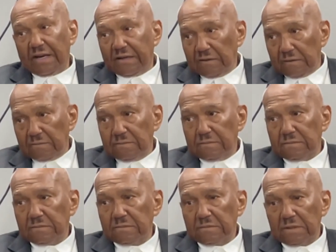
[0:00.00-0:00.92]
do.
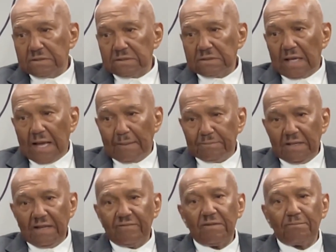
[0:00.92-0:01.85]
I
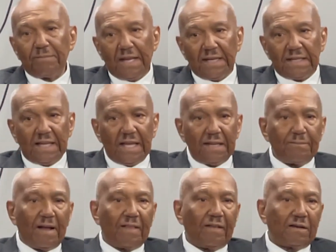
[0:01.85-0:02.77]
believe in being led
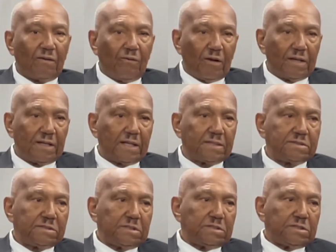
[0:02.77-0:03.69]
by the Lord. I
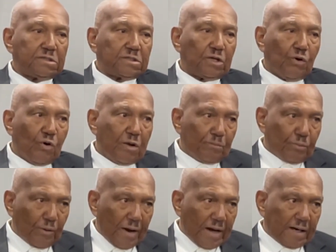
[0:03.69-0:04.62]
go in
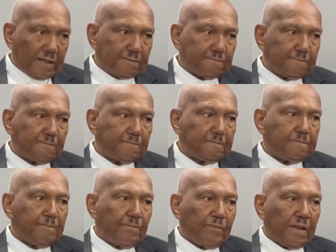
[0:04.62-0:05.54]
prayer
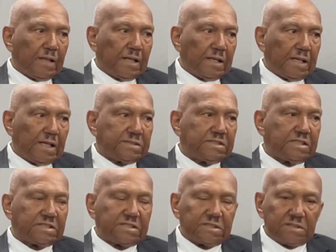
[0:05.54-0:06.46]
and
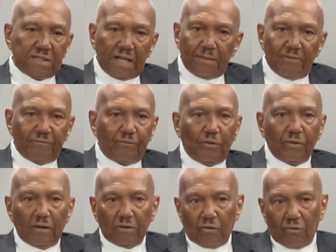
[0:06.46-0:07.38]
just lay before the
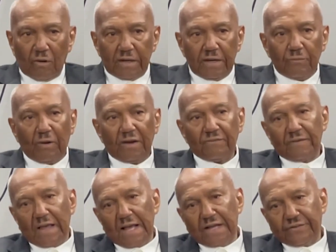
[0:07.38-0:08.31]
Lord and wait for
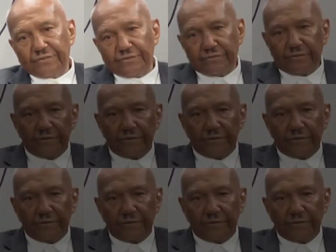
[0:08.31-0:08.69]
answers.